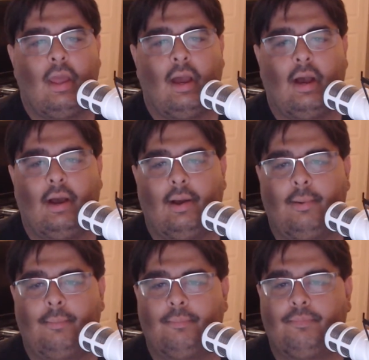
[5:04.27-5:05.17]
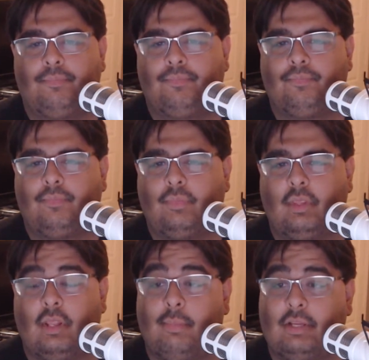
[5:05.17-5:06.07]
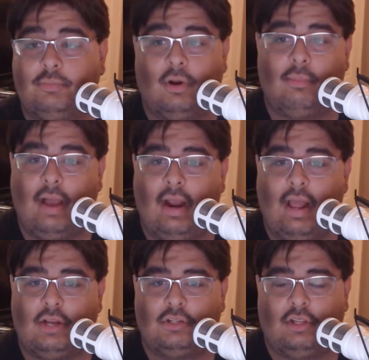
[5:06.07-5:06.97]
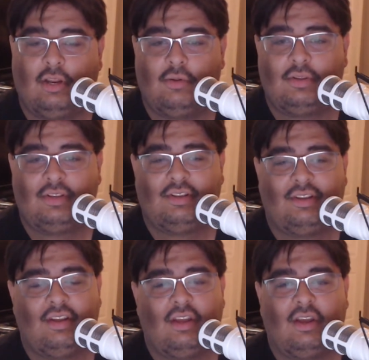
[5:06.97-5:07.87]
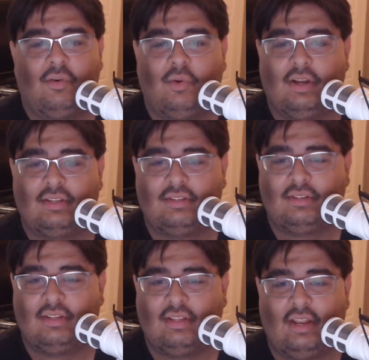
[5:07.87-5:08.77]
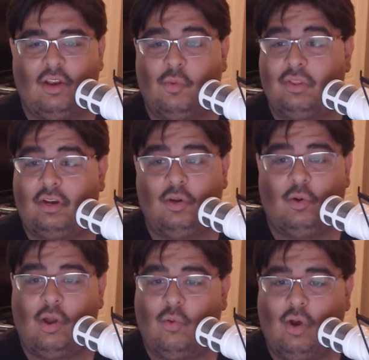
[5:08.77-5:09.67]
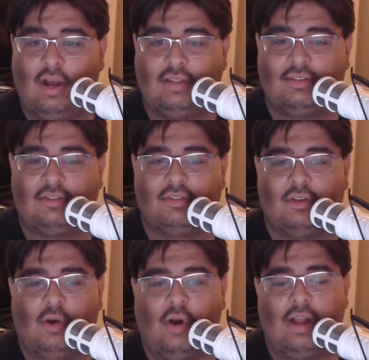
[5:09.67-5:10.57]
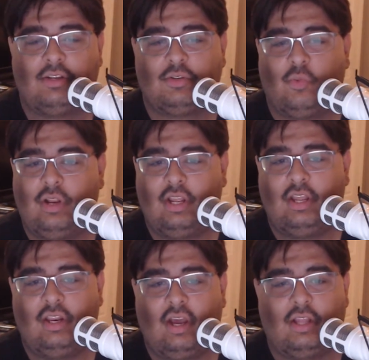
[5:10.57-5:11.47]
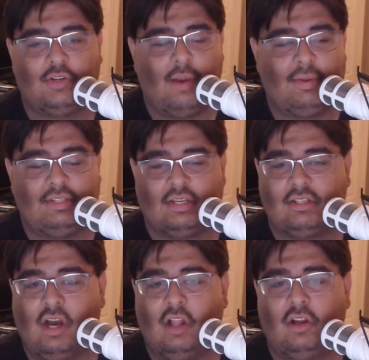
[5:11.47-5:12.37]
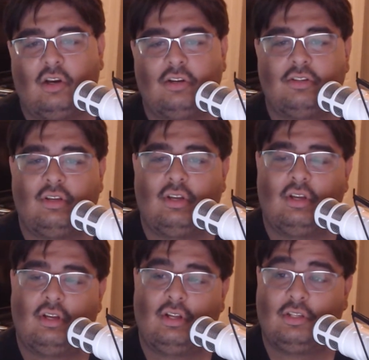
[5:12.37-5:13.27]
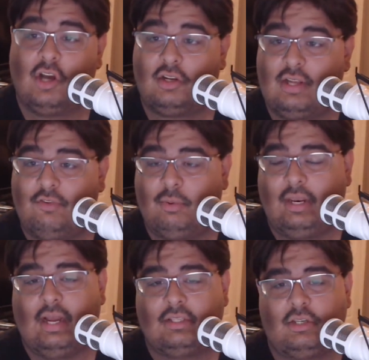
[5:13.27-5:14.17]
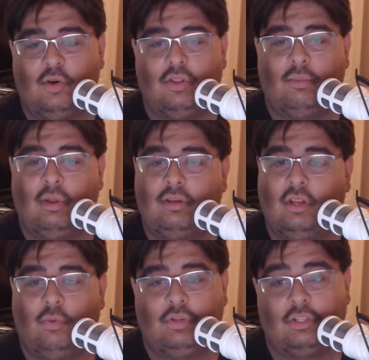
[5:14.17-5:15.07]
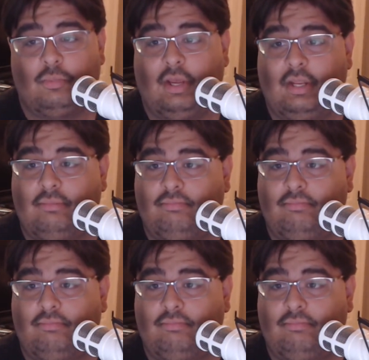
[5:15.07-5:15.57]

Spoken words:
Um, the best part about it actually, was that no one there knew who I was. So I just went in, I dropped my $6, talked to everybody, got to know them, and we just played